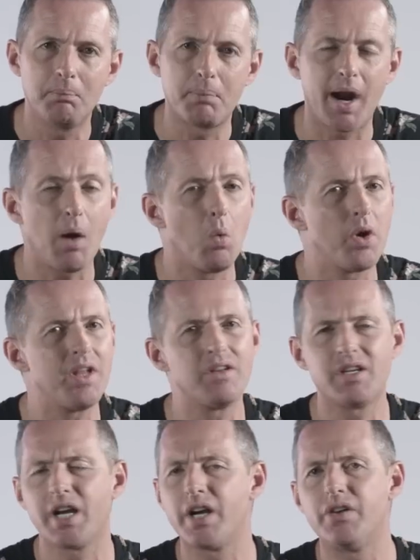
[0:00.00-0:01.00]
But I want to
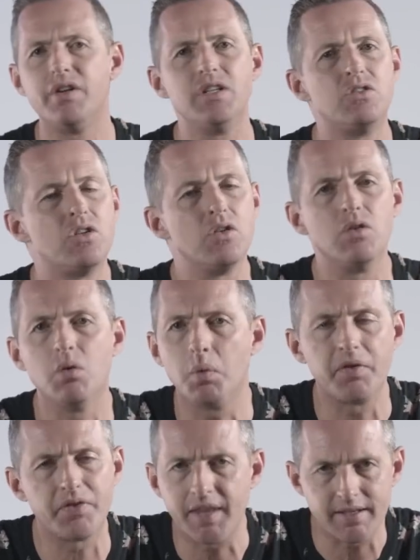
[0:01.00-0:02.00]
encourage you
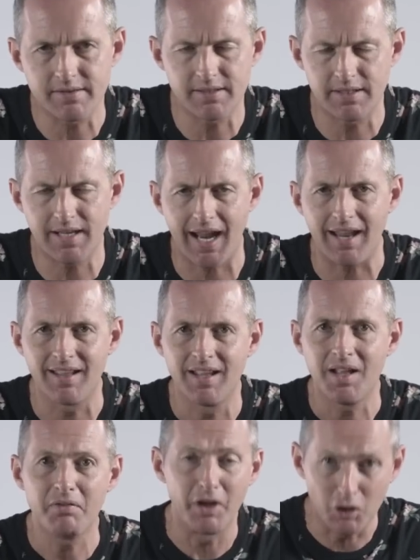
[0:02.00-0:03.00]
with this today,
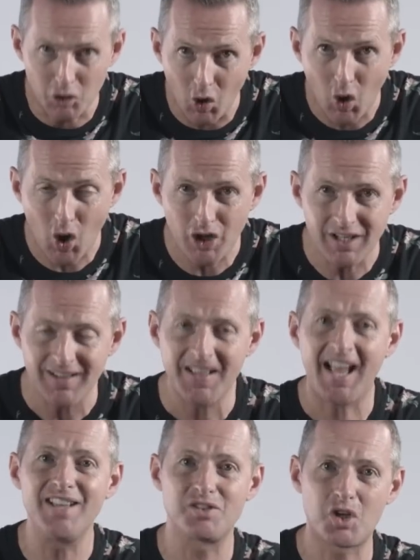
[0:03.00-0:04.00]
that God
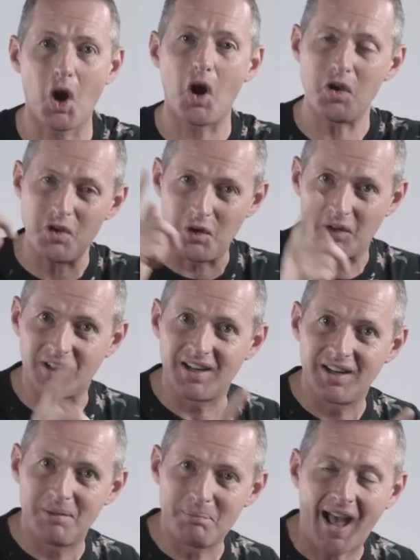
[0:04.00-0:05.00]
has got your
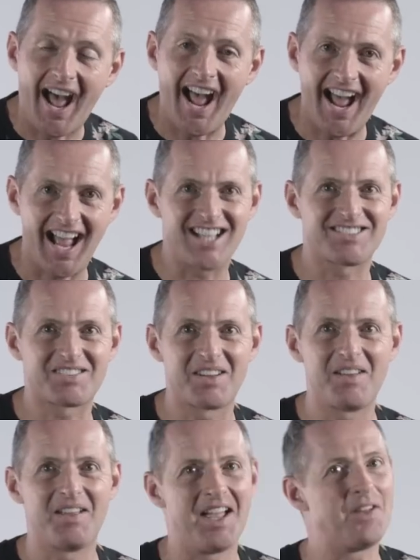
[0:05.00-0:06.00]
past
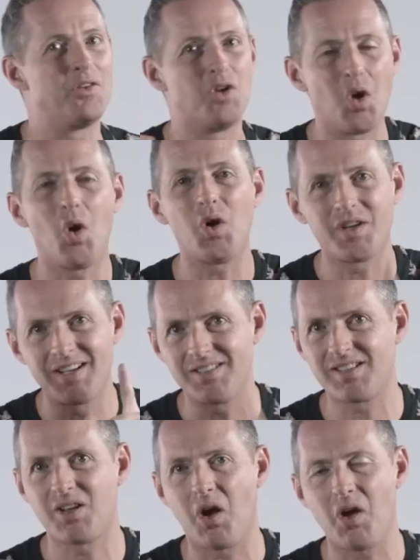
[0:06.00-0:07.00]
and God
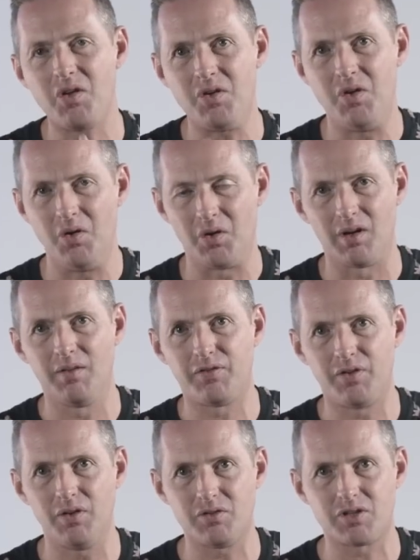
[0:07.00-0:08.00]
has got your
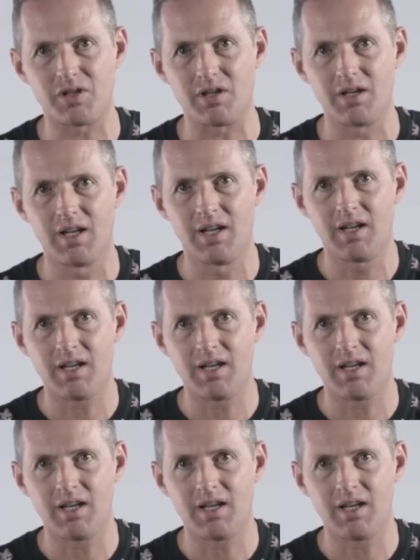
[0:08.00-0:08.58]
future.